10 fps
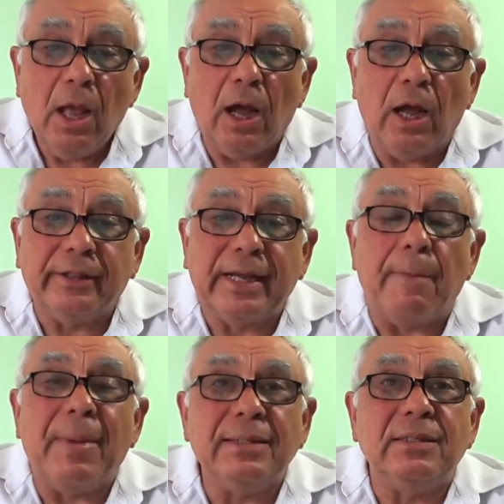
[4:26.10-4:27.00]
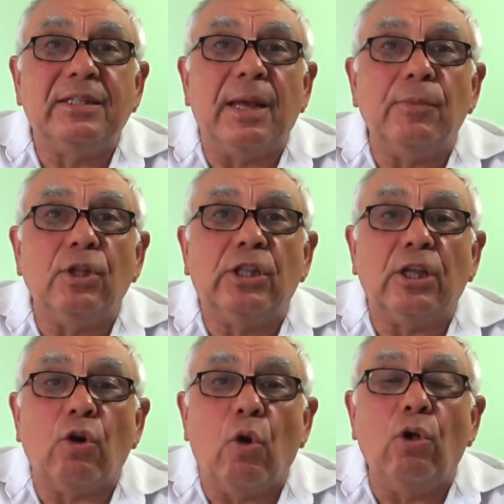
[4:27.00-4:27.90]
uh, commands them that
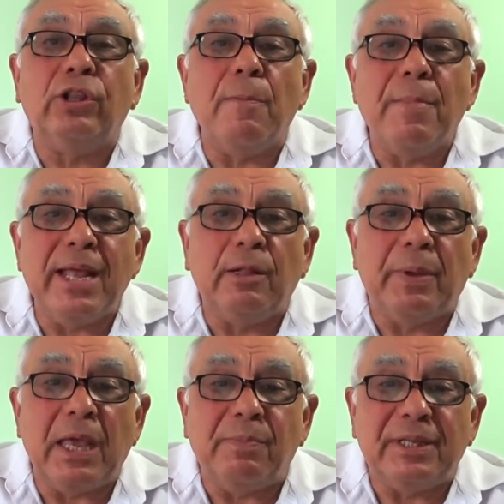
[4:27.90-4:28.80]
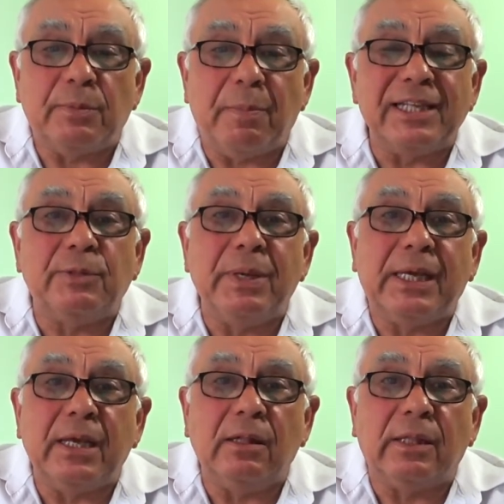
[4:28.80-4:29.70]
all the male babies must be
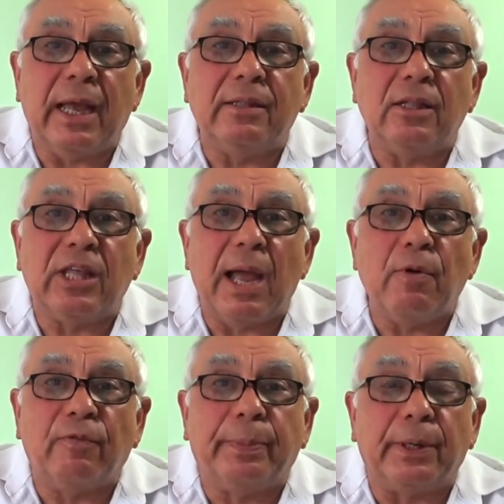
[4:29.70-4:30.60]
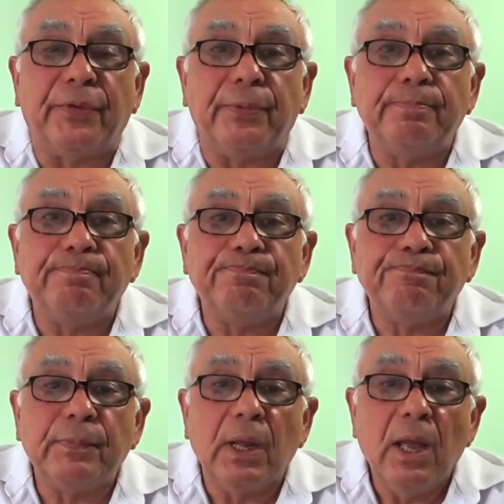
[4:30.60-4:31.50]
killed at the time of birth
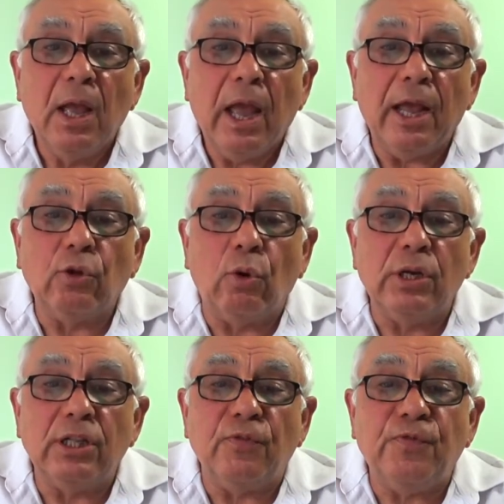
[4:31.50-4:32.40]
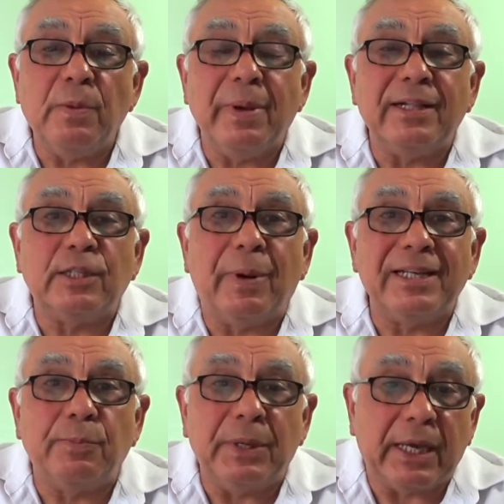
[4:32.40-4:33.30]
and only the females
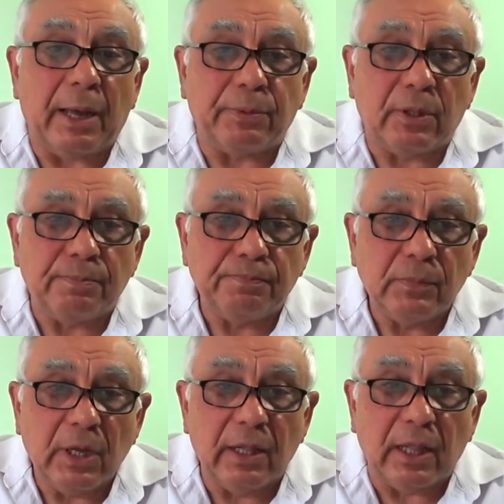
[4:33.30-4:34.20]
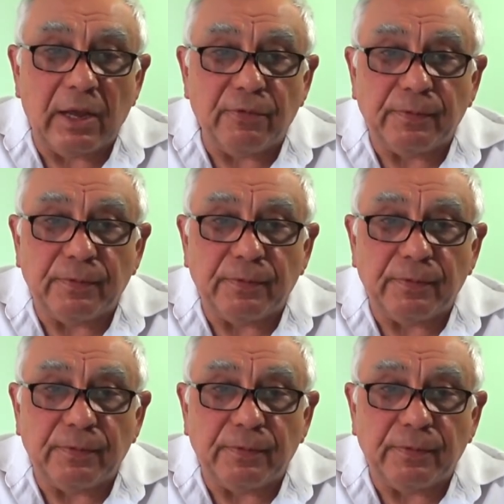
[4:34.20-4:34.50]
must be kept alive.